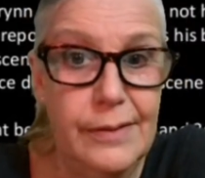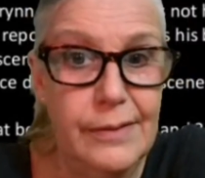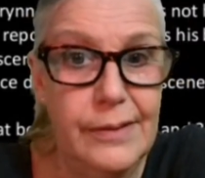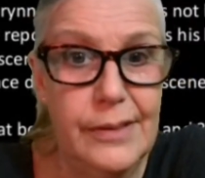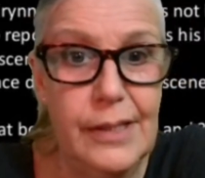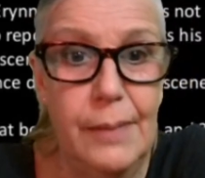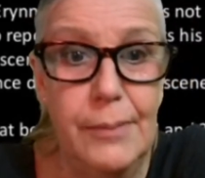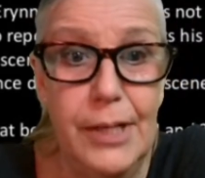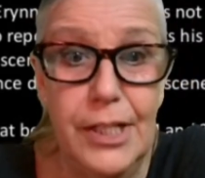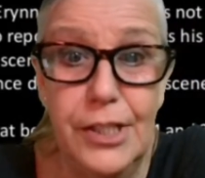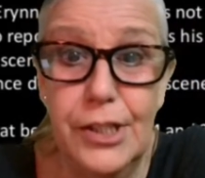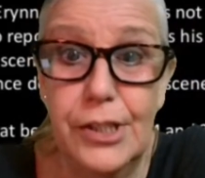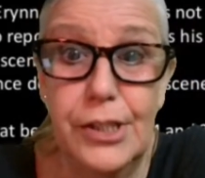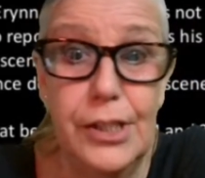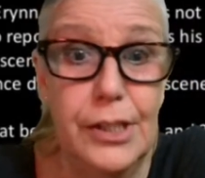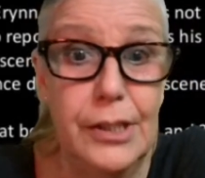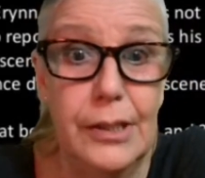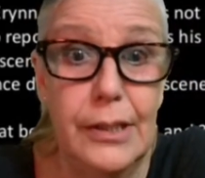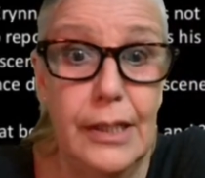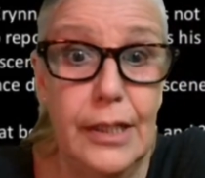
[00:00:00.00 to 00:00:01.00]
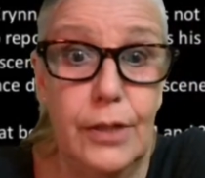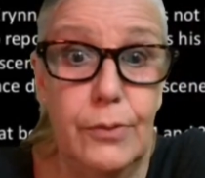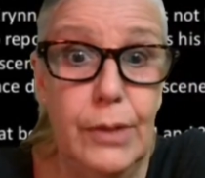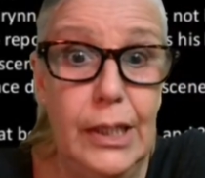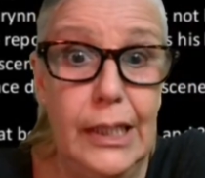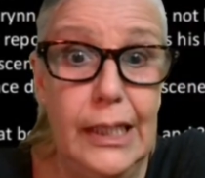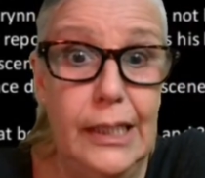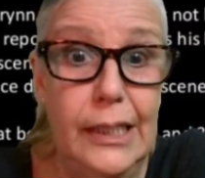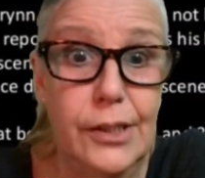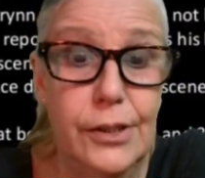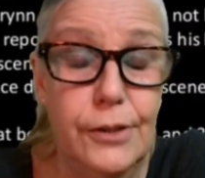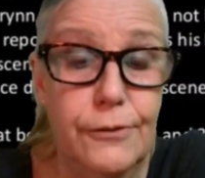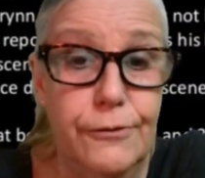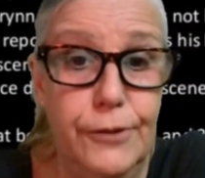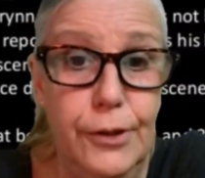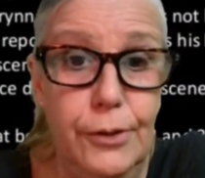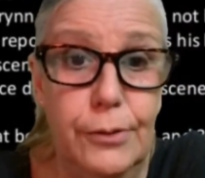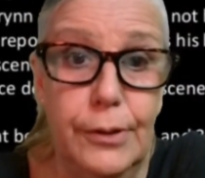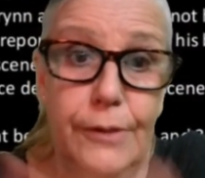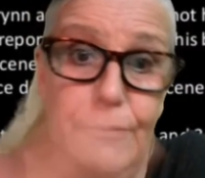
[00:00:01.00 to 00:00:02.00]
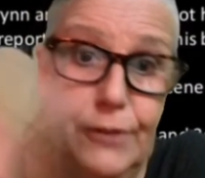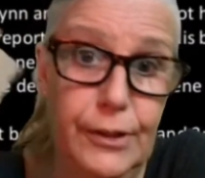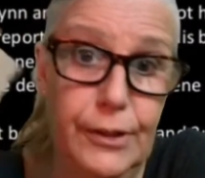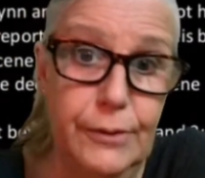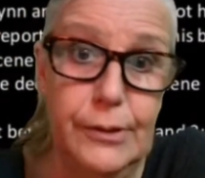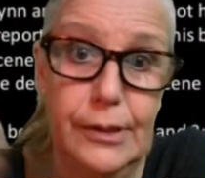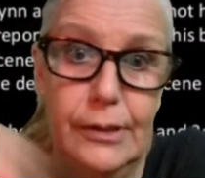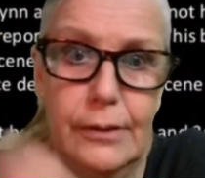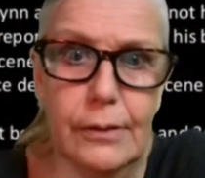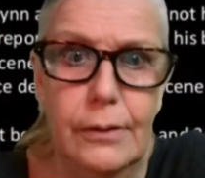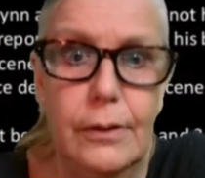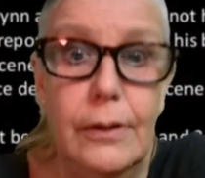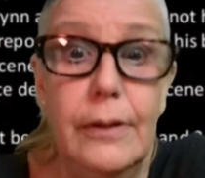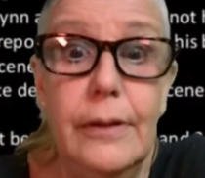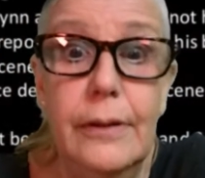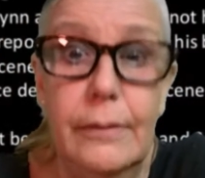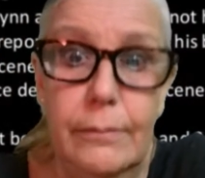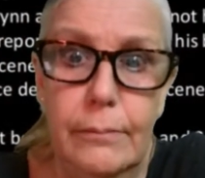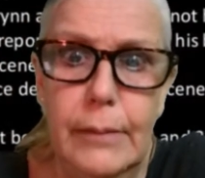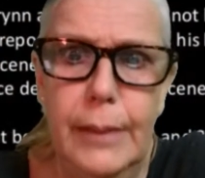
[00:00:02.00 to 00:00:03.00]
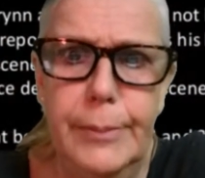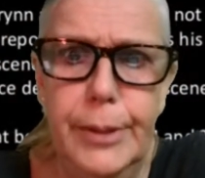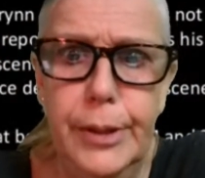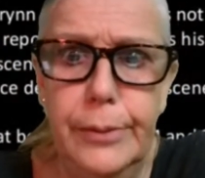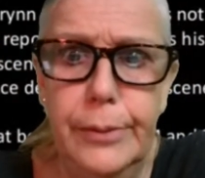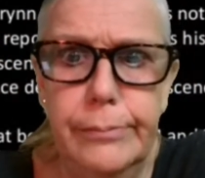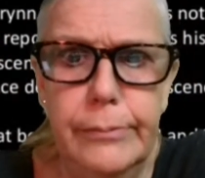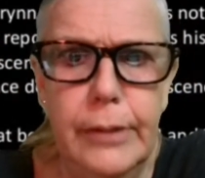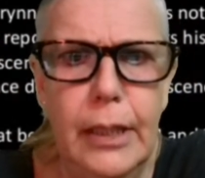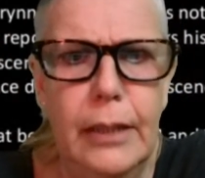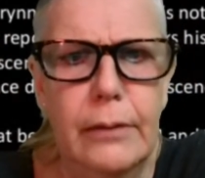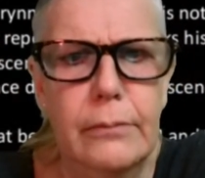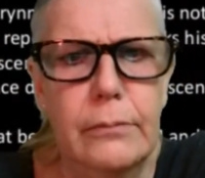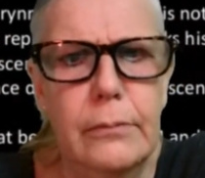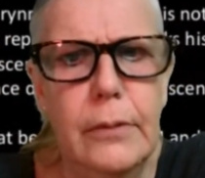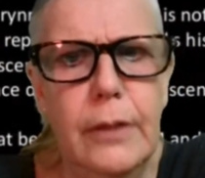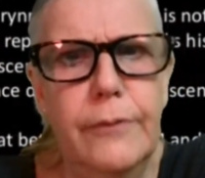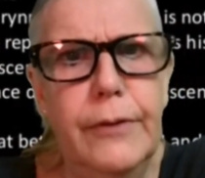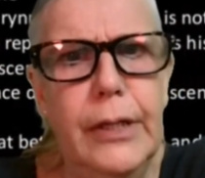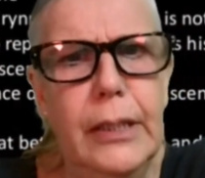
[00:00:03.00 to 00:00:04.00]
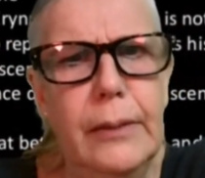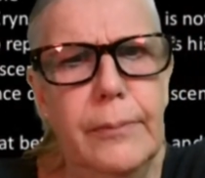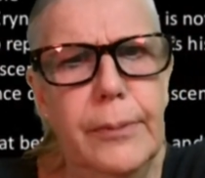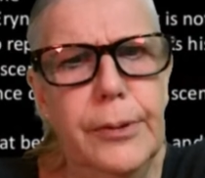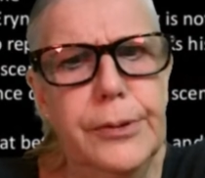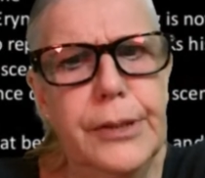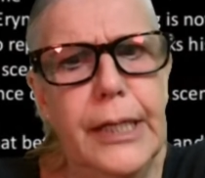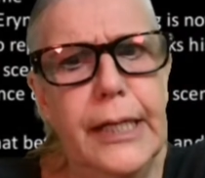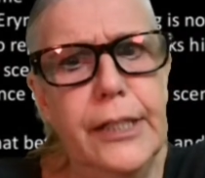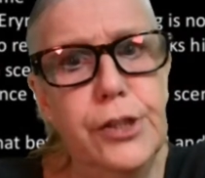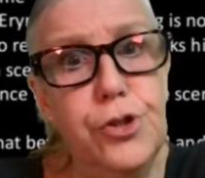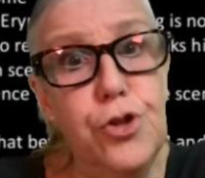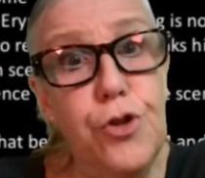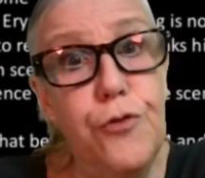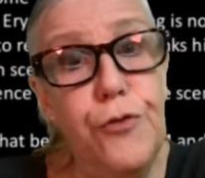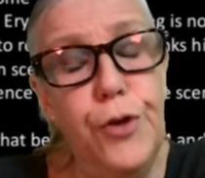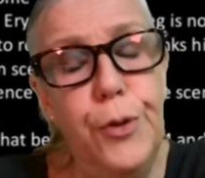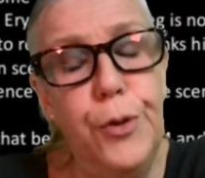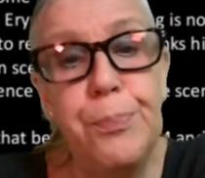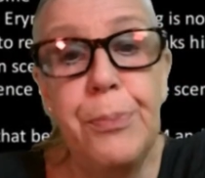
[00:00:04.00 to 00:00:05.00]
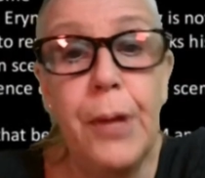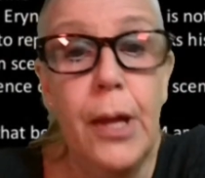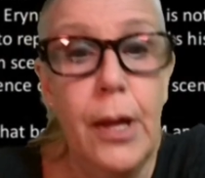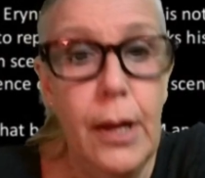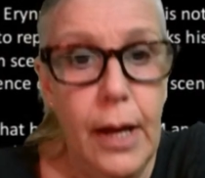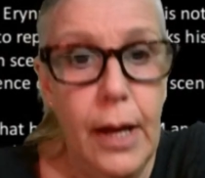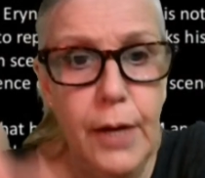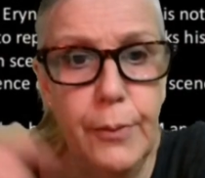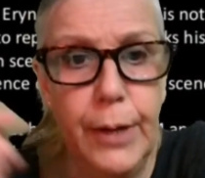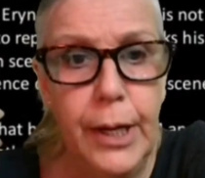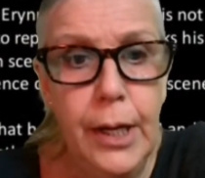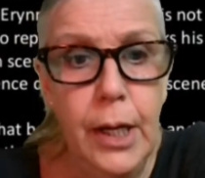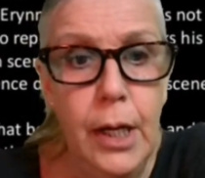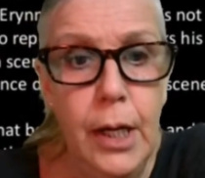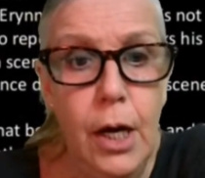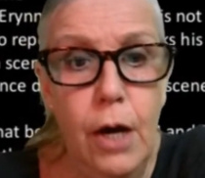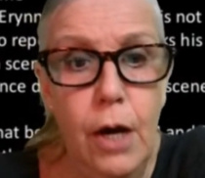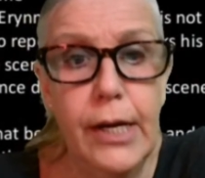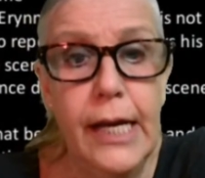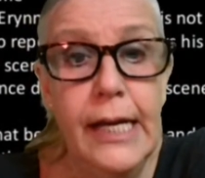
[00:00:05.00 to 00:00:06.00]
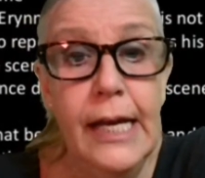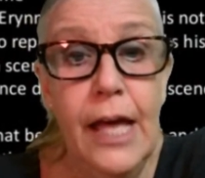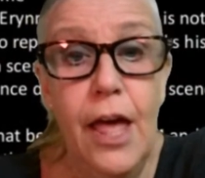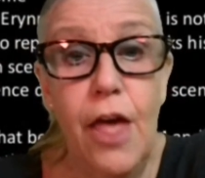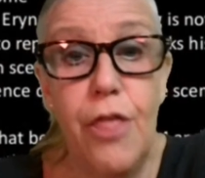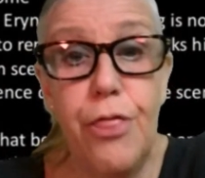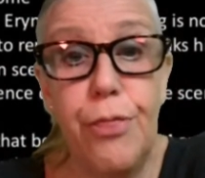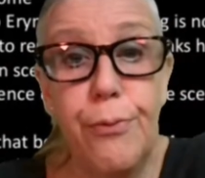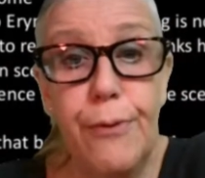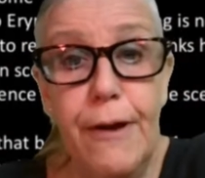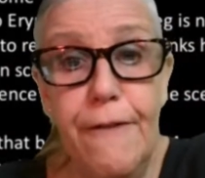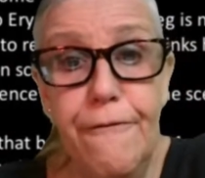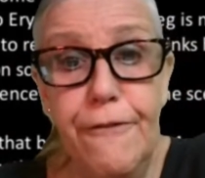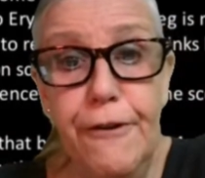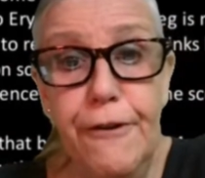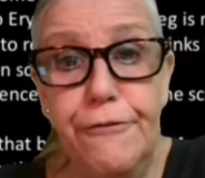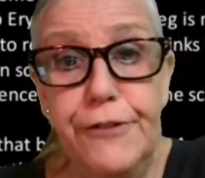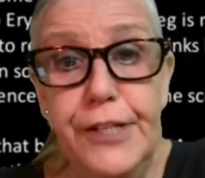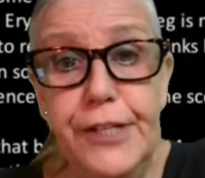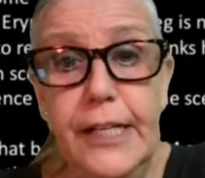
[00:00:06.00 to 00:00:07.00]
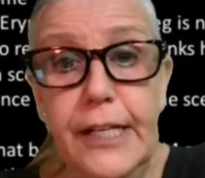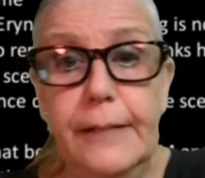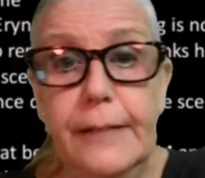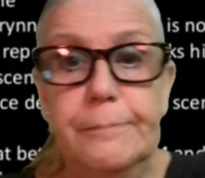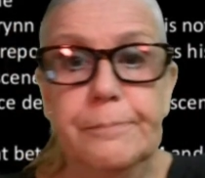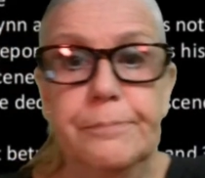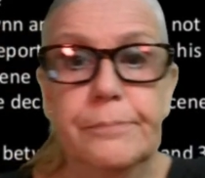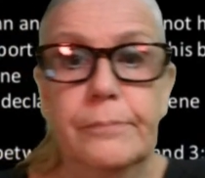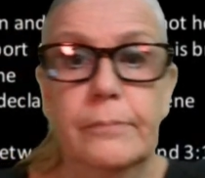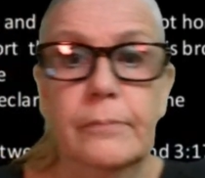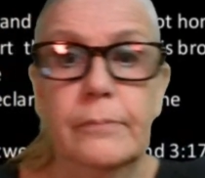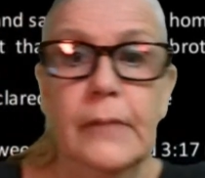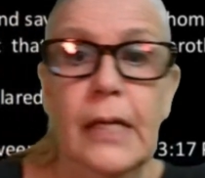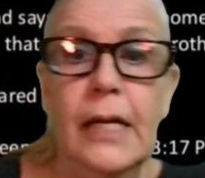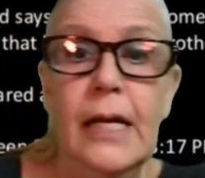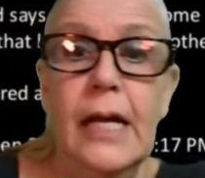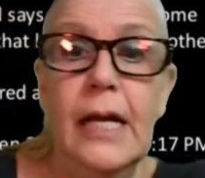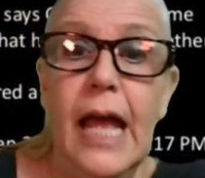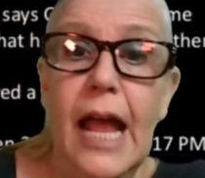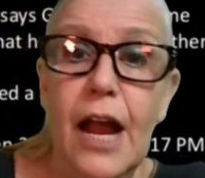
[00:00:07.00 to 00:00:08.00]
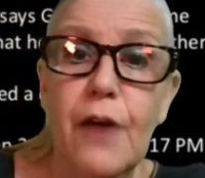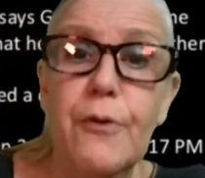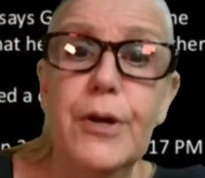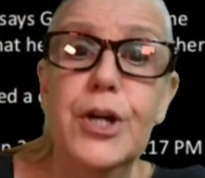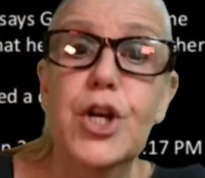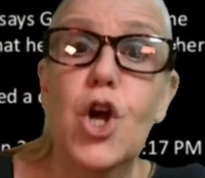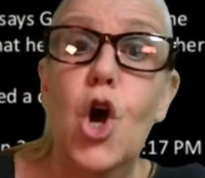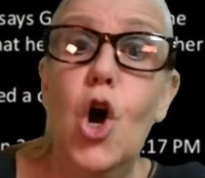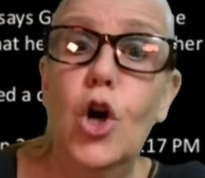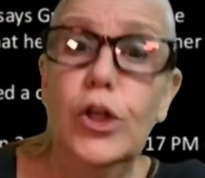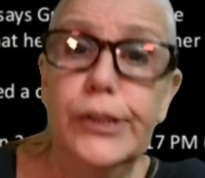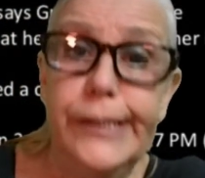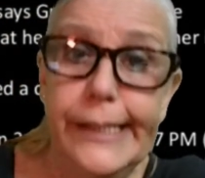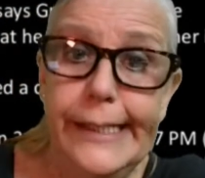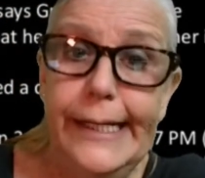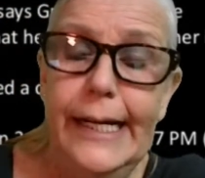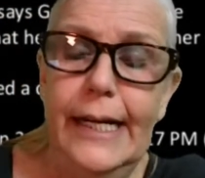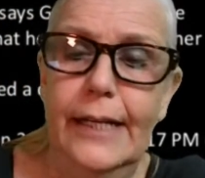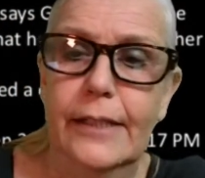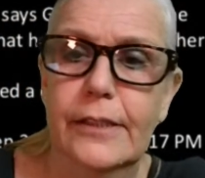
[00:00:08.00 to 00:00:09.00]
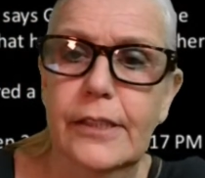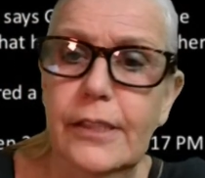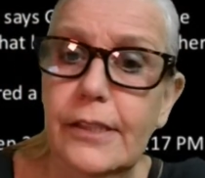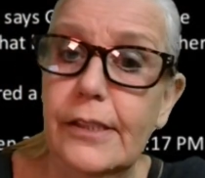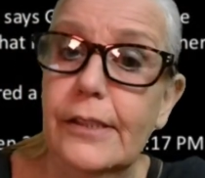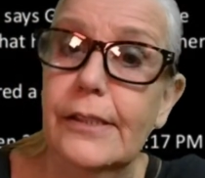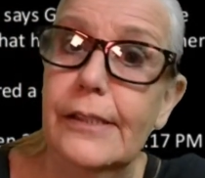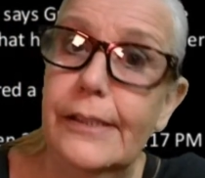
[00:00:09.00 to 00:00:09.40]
Somebody just didn't let Greg answer the phone if he was maybe not available to answer the phone. Anyway, okay, the 315. Erin calls again. She's an